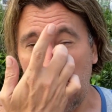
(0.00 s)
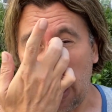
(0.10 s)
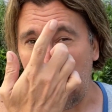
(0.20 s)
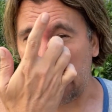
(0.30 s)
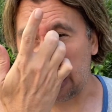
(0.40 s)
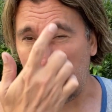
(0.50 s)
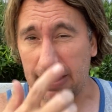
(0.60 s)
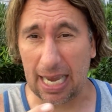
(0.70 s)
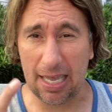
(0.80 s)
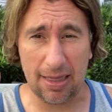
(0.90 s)
Lots of times
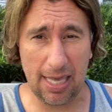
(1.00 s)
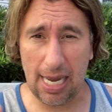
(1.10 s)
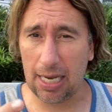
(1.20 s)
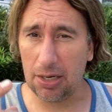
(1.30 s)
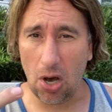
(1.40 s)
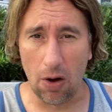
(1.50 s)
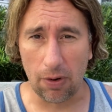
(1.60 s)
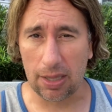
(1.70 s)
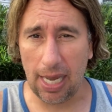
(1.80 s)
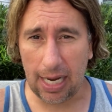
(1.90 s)
I can think and
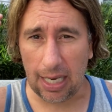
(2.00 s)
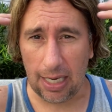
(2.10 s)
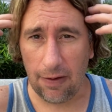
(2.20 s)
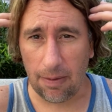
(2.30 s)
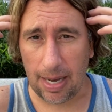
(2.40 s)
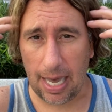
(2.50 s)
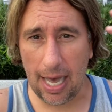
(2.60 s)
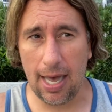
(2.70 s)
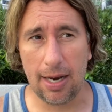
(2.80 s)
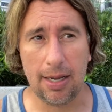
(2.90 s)
overthink and live in my
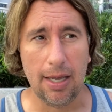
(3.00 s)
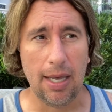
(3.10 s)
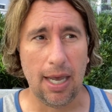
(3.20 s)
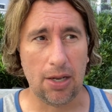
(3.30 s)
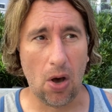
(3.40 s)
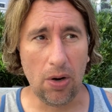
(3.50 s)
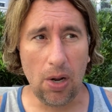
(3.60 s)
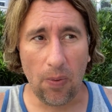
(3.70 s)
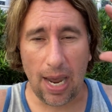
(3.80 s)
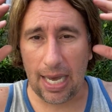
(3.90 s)
head. And the only
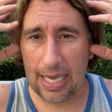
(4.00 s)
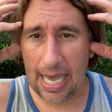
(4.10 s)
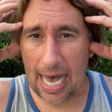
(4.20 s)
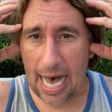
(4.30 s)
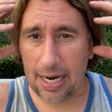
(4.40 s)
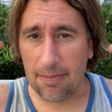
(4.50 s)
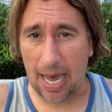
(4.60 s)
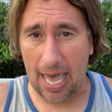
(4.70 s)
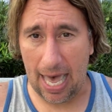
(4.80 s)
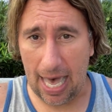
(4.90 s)
way I get out of
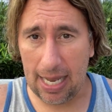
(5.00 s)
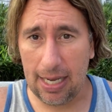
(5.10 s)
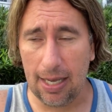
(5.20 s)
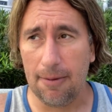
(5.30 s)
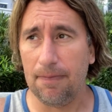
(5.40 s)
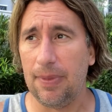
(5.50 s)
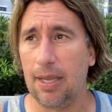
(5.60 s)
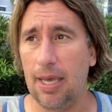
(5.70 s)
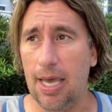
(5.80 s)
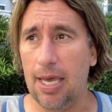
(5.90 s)
my head
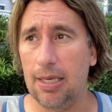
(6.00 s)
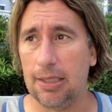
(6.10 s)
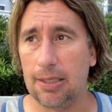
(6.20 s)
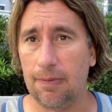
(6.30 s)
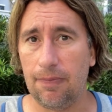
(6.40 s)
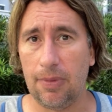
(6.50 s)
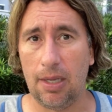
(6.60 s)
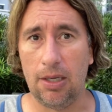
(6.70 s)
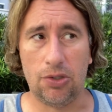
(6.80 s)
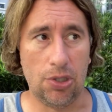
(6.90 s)
is
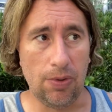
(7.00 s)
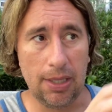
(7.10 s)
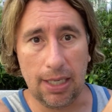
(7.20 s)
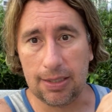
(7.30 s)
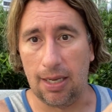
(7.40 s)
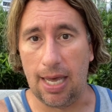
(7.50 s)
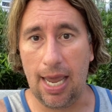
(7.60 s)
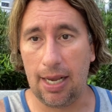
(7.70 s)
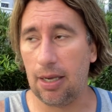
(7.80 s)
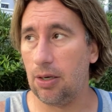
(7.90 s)
doing things I
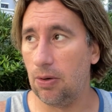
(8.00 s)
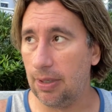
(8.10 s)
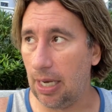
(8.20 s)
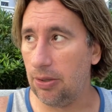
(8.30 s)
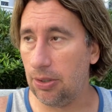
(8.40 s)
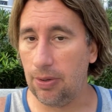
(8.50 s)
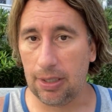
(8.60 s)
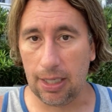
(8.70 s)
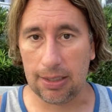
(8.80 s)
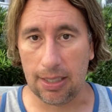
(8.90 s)
like, going out, doing
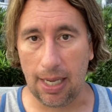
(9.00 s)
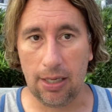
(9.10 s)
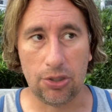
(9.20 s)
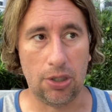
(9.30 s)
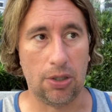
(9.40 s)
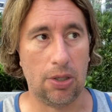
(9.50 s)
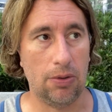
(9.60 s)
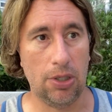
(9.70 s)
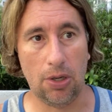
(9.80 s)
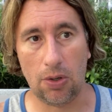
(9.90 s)
things in nature,
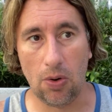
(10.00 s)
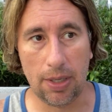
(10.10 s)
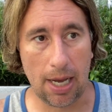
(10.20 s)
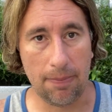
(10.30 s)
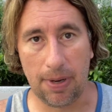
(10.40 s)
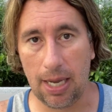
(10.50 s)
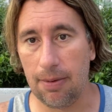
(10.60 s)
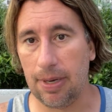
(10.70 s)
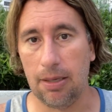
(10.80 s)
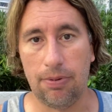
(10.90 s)
going down
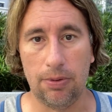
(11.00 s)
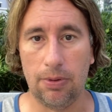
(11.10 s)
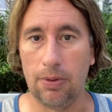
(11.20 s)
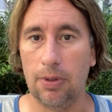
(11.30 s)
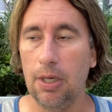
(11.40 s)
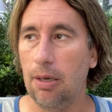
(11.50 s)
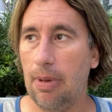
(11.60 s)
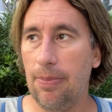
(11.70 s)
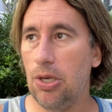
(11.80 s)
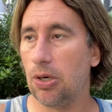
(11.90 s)
playing by the pool.
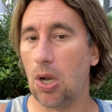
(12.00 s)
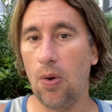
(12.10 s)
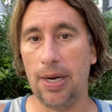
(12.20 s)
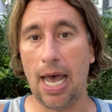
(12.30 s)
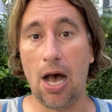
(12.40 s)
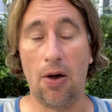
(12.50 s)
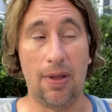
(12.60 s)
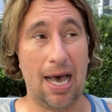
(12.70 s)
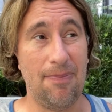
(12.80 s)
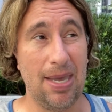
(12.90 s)
Maybe you're going out.
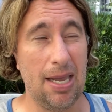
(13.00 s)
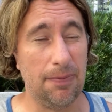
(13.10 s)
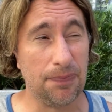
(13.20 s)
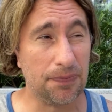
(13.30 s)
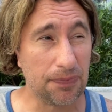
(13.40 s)
I've been